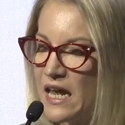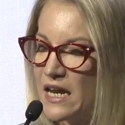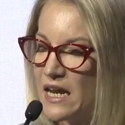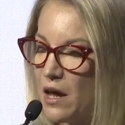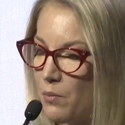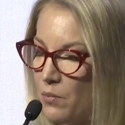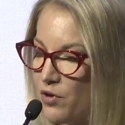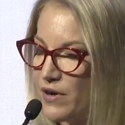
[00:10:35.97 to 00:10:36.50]

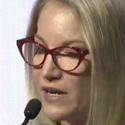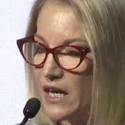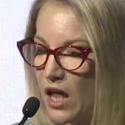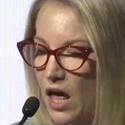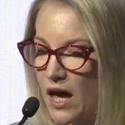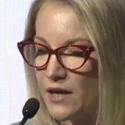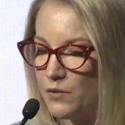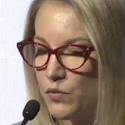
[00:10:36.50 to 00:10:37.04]
number in
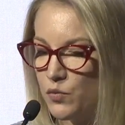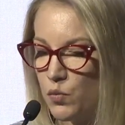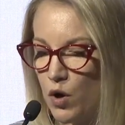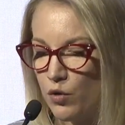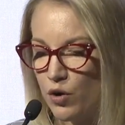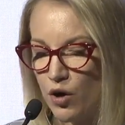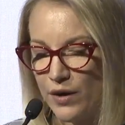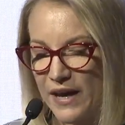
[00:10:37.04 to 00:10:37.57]
line with
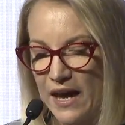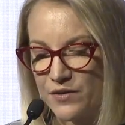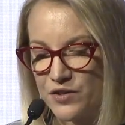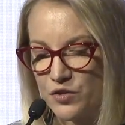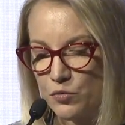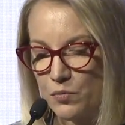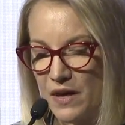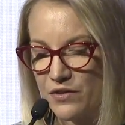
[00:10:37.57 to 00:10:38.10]
World Gold
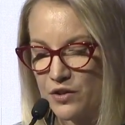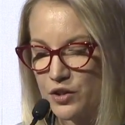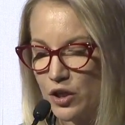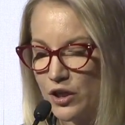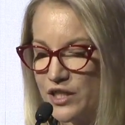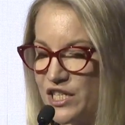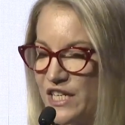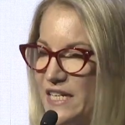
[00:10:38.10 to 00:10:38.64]
Council
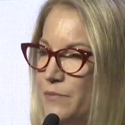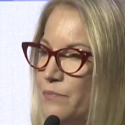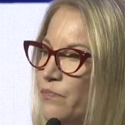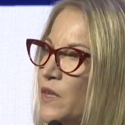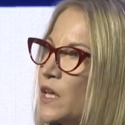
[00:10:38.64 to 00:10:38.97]
methodology.